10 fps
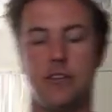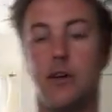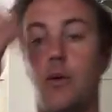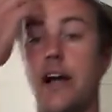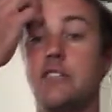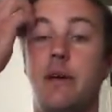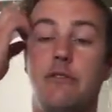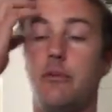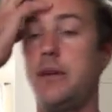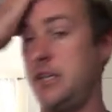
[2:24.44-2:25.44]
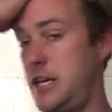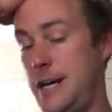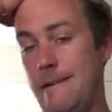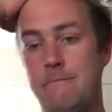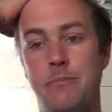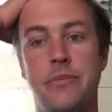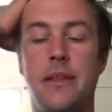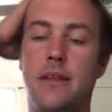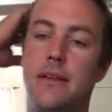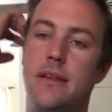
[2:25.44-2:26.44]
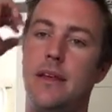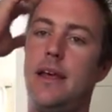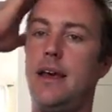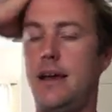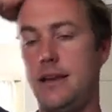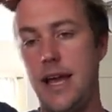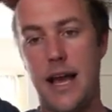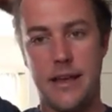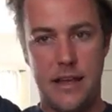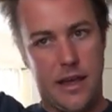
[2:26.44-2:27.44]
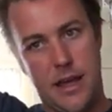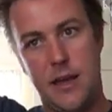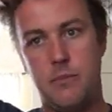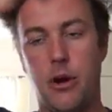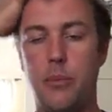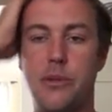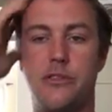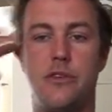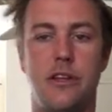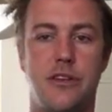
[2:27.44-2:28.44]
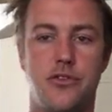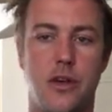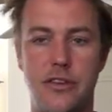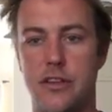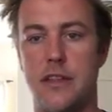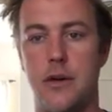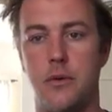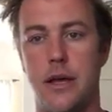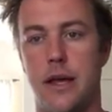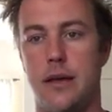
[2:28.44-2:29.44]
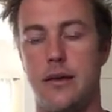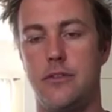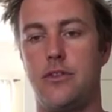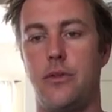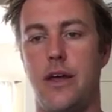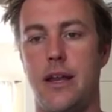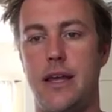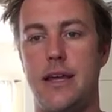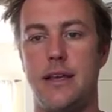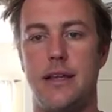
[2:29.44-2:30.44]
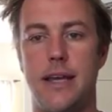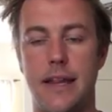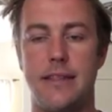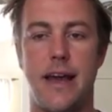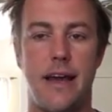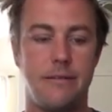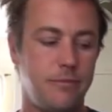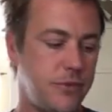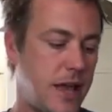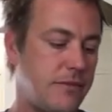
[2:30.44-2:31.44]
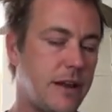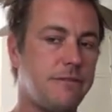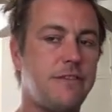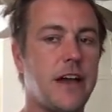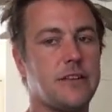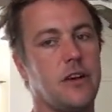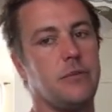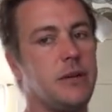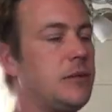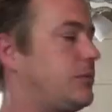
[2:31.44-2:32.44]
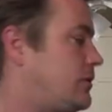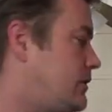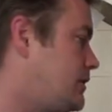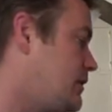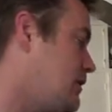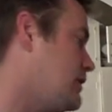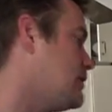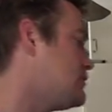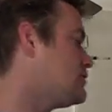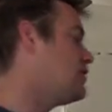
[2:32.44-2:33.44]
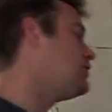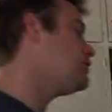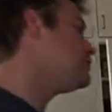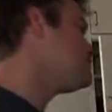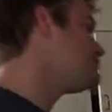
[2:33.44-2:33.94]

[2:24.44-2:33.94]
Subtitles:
like a wise man from India. And yeah, he purposefully is dressing that way so that he can have that effect on people. So